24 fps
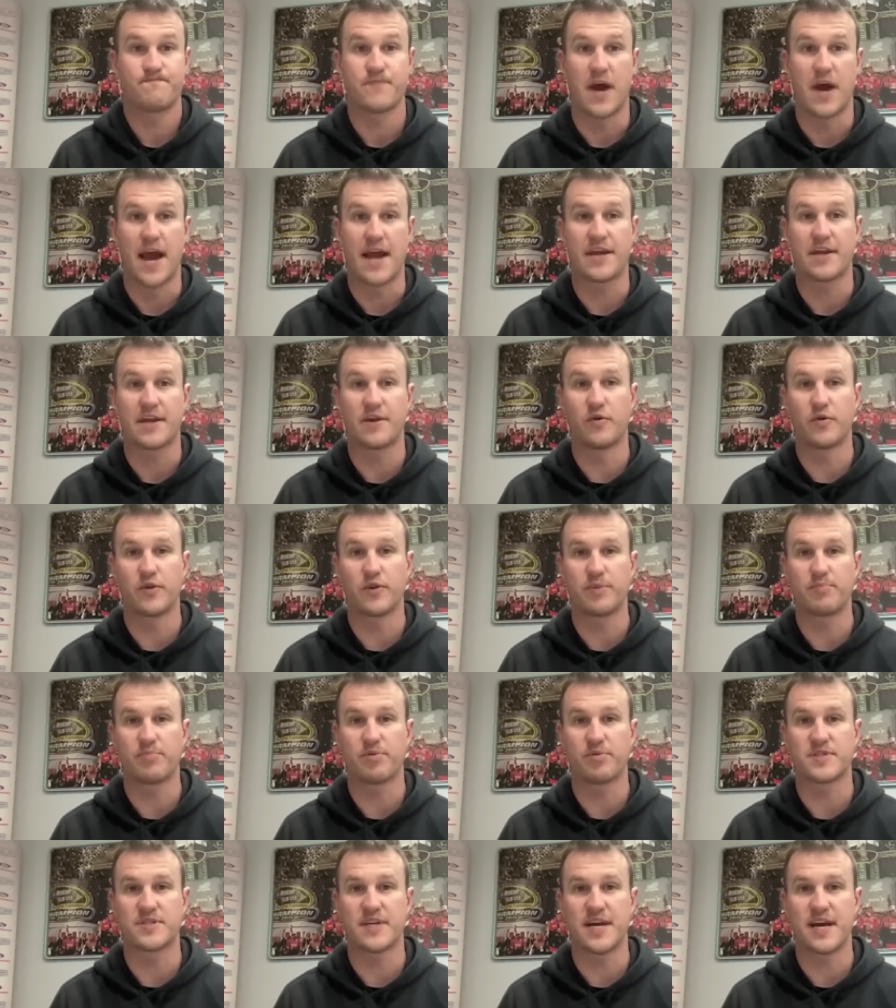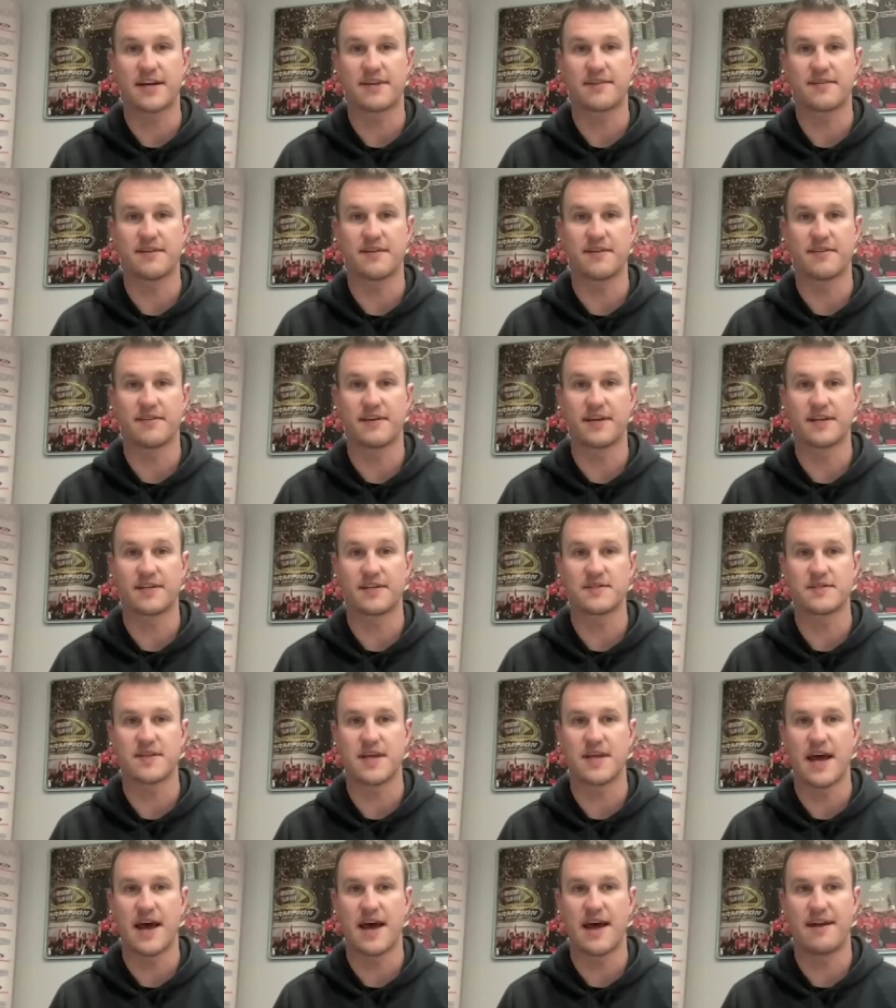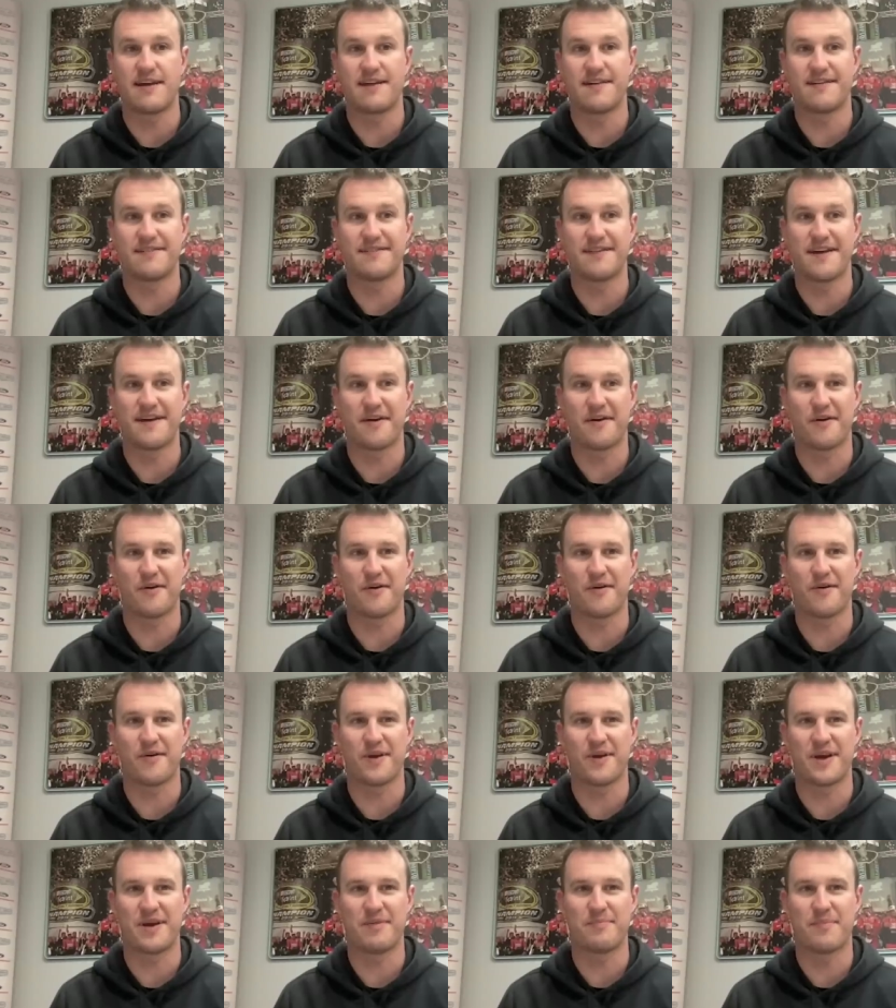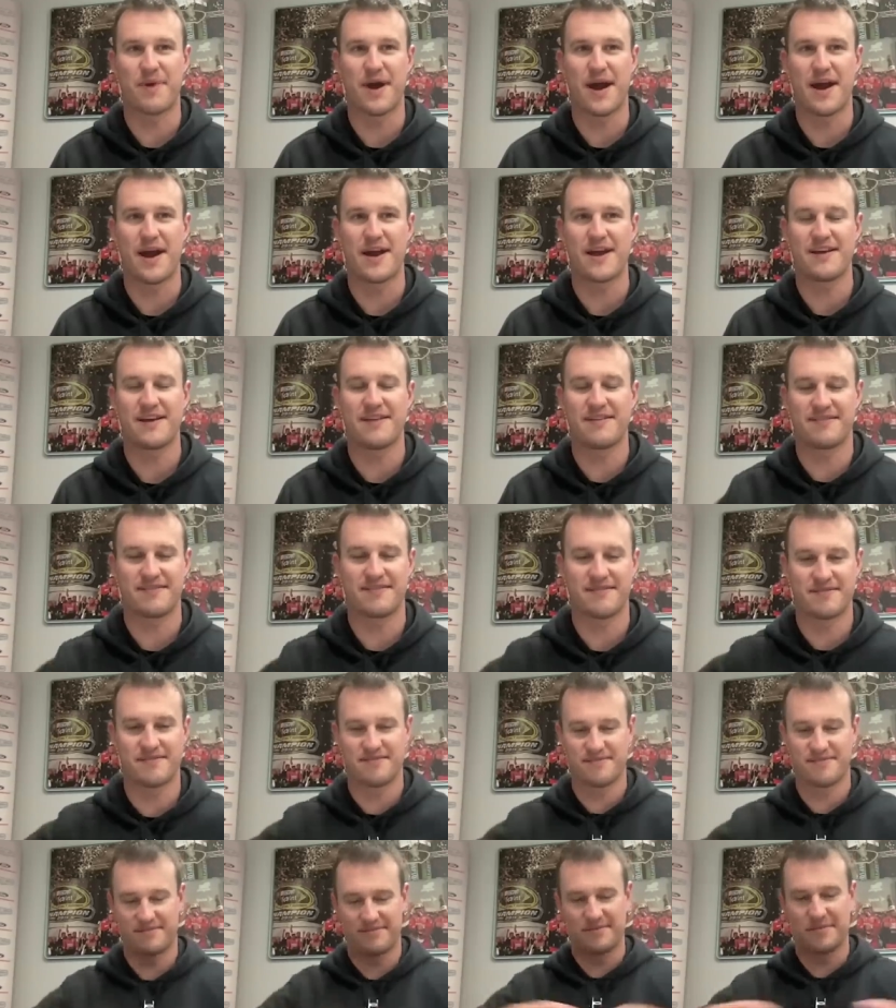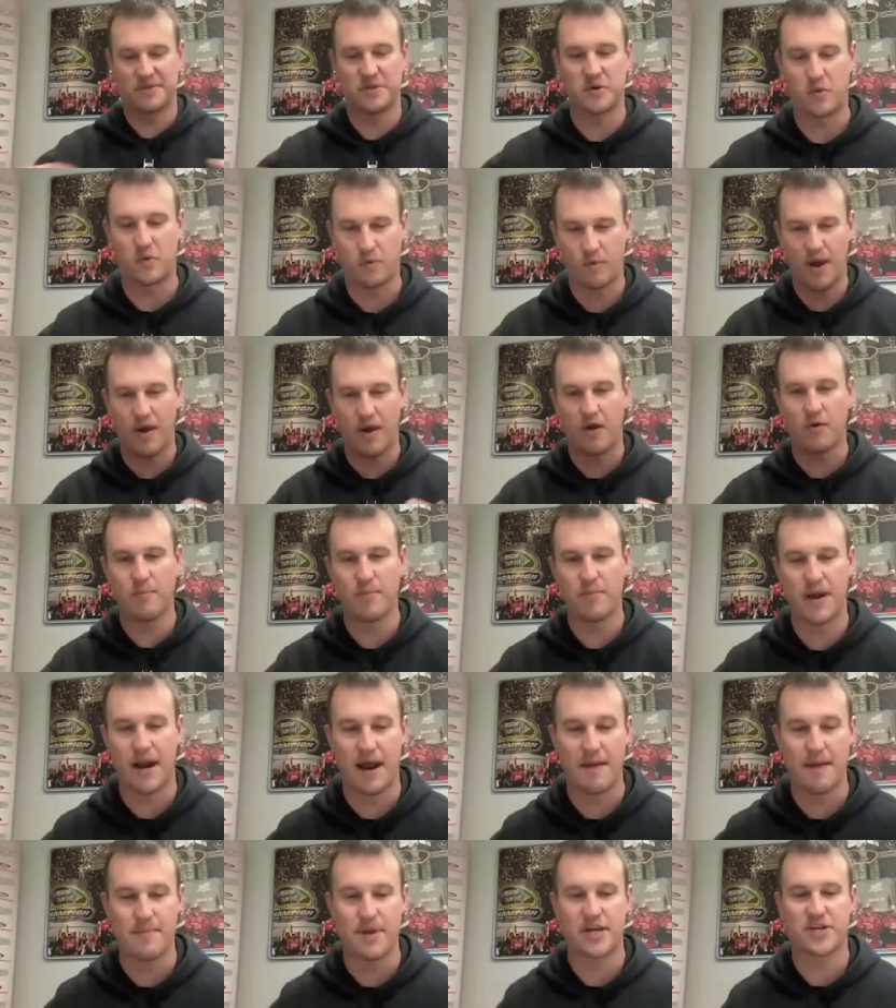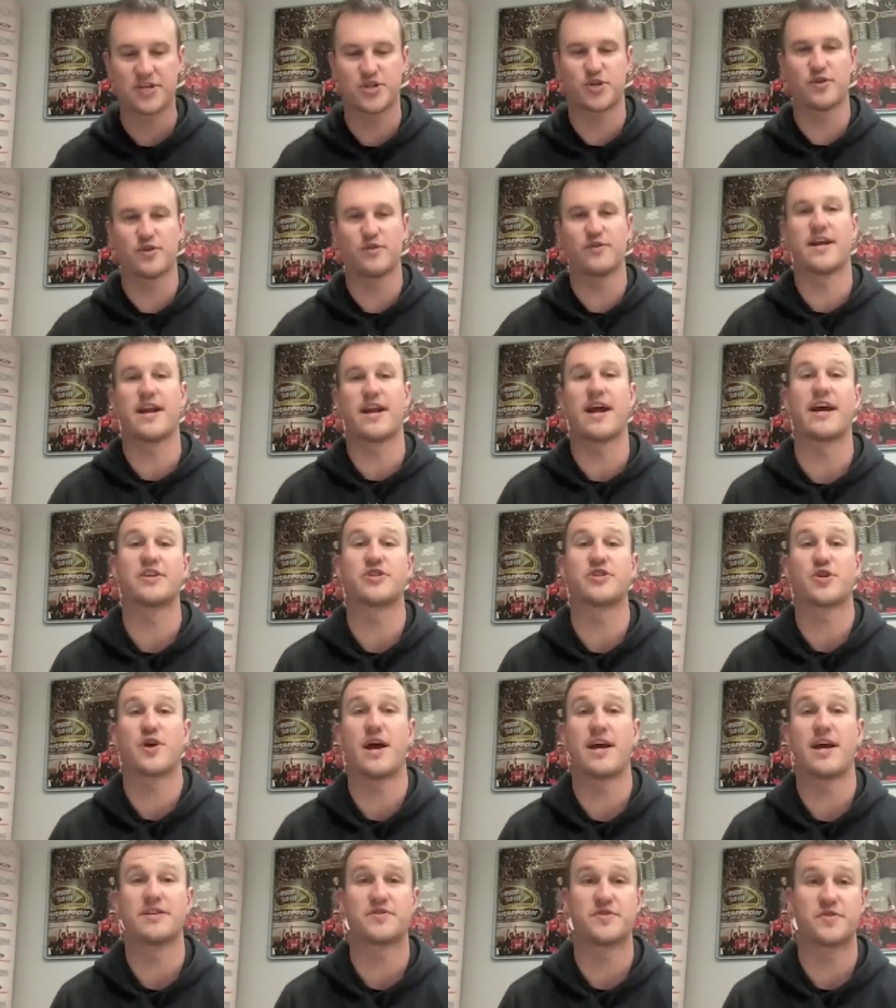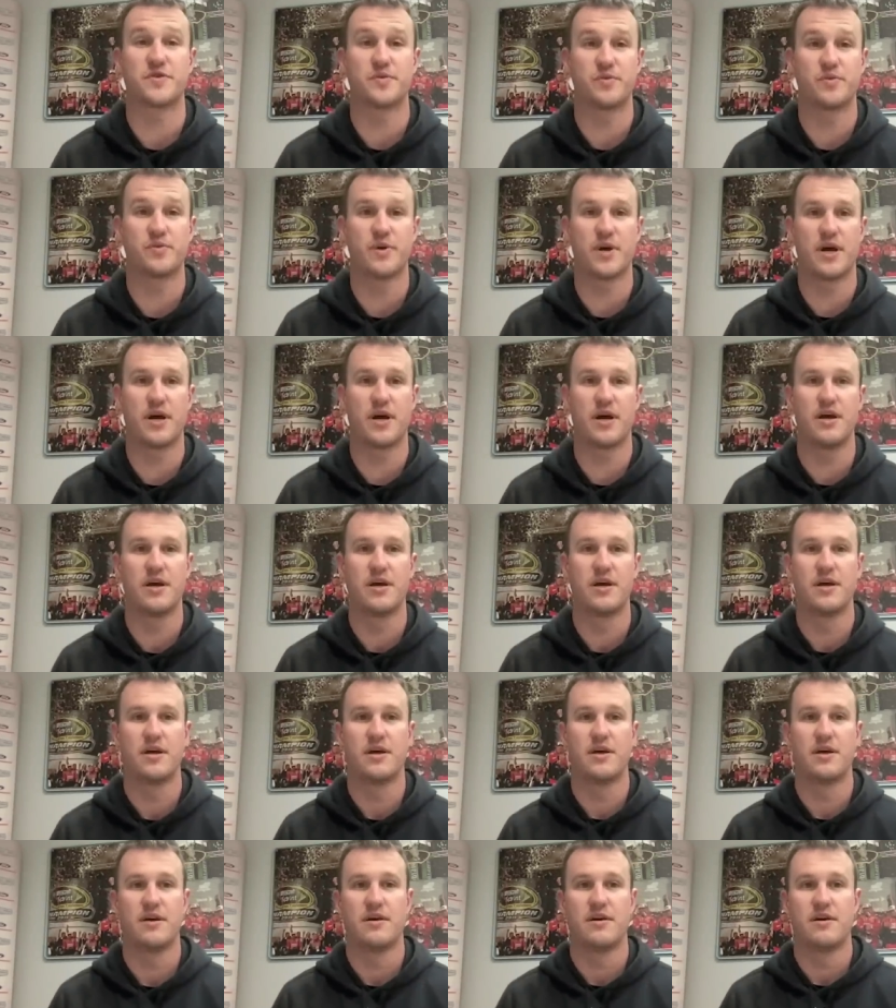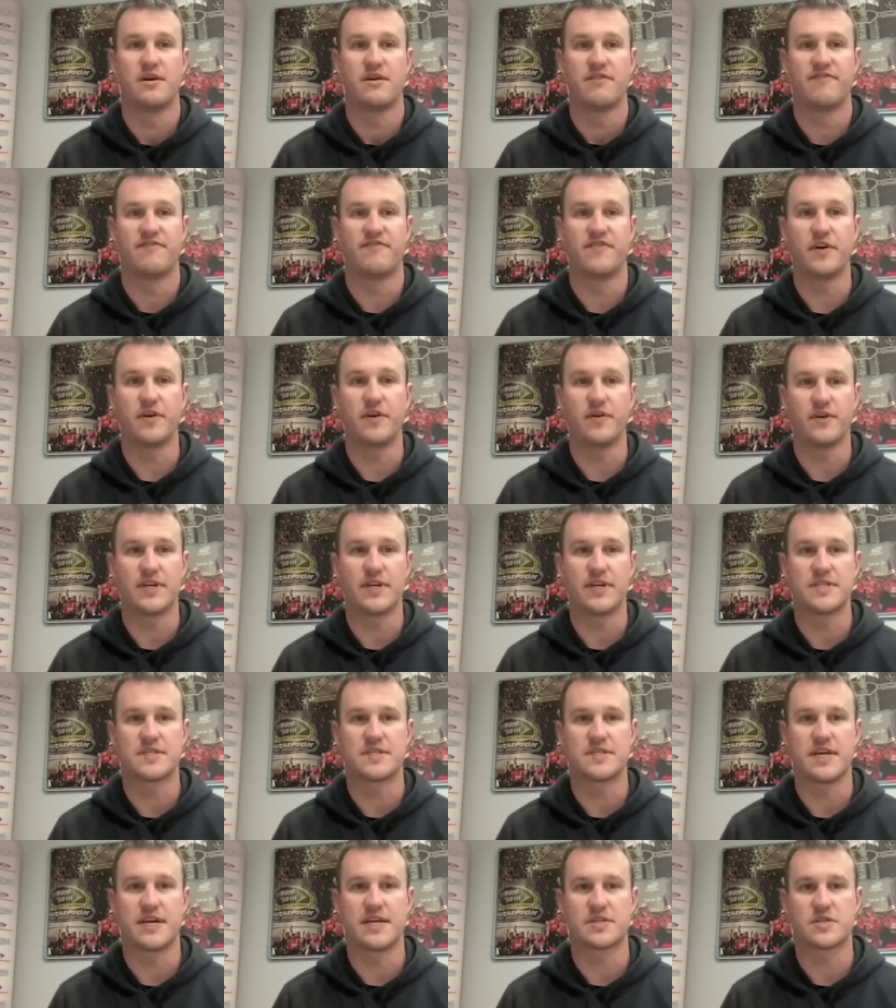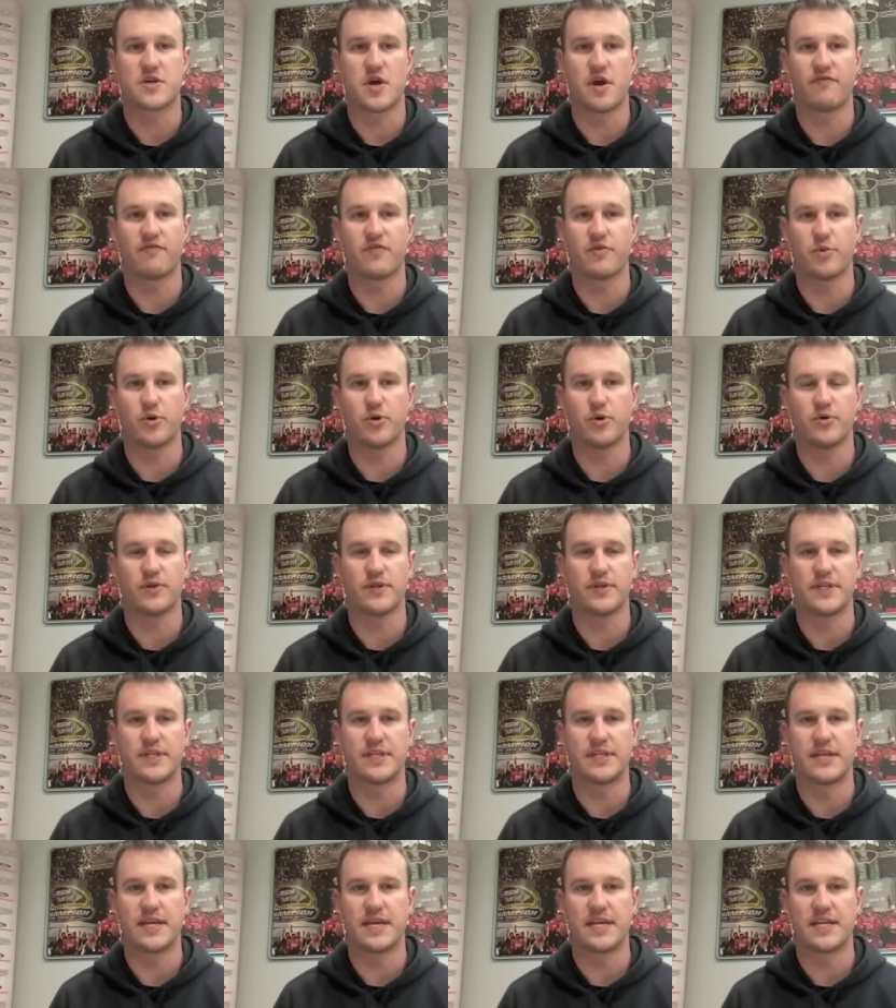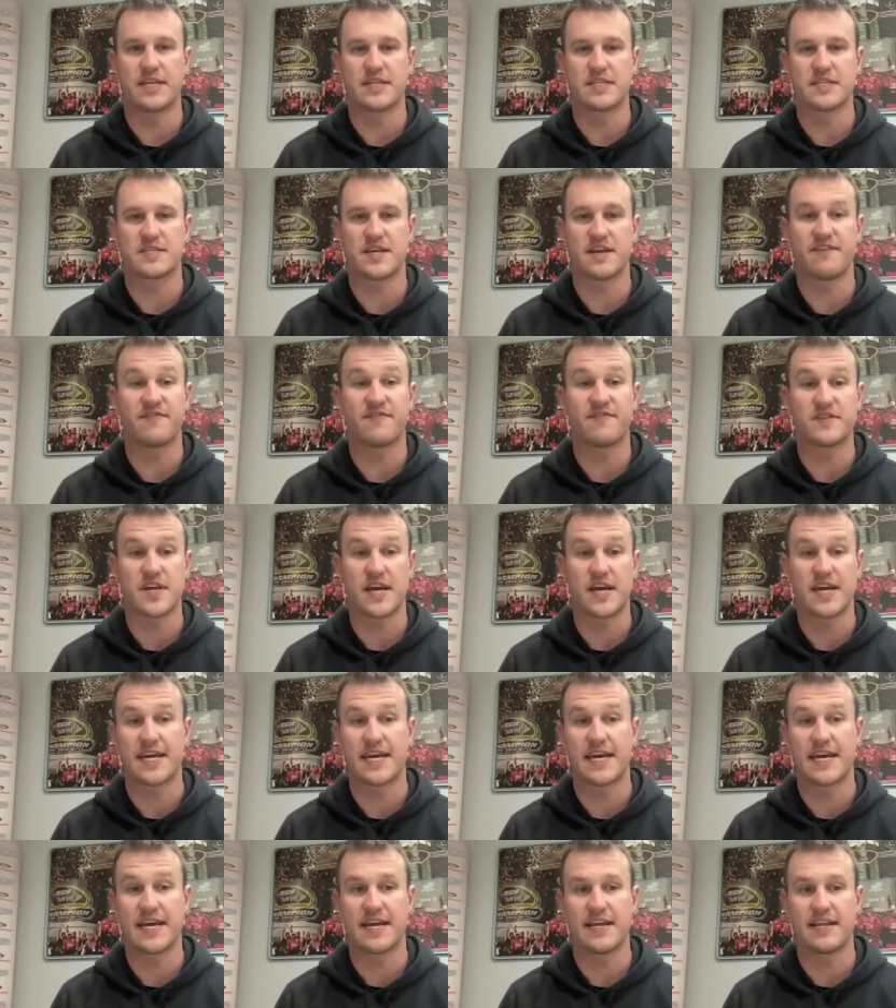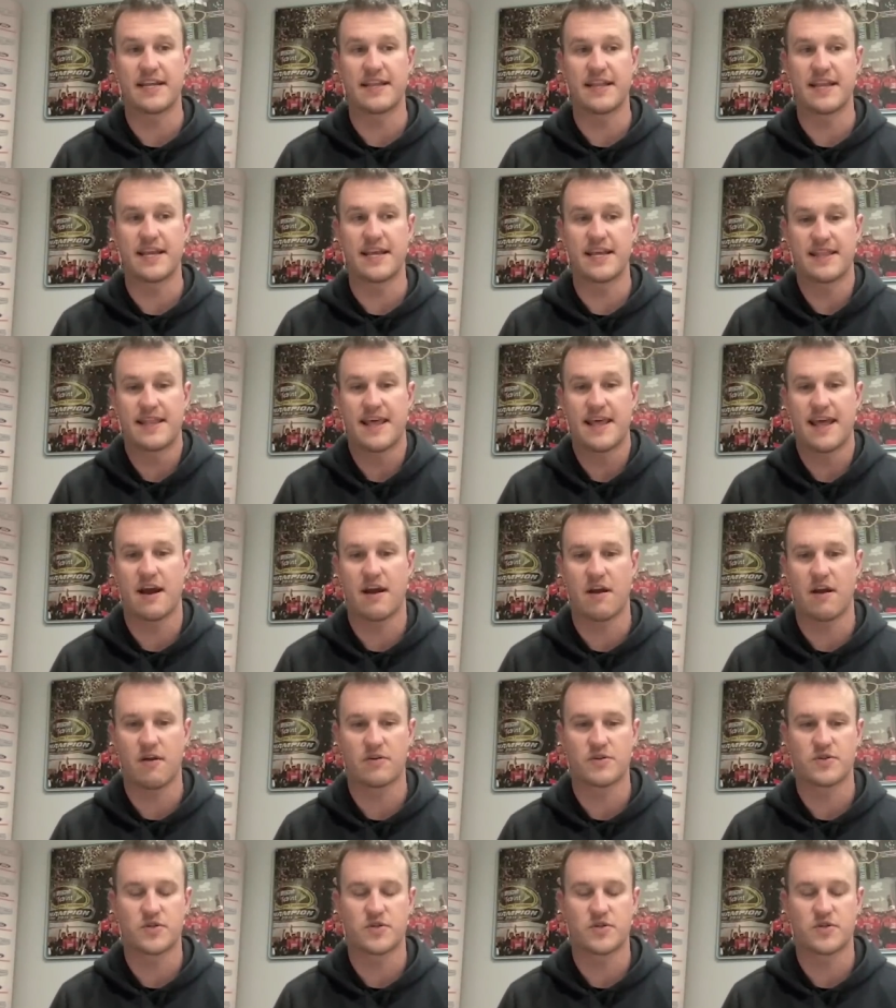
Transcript: I can only protect the things that that are in my little realm, and I make sure that I try to uh, feel as as comfortable and, and, as safe as I can in in there.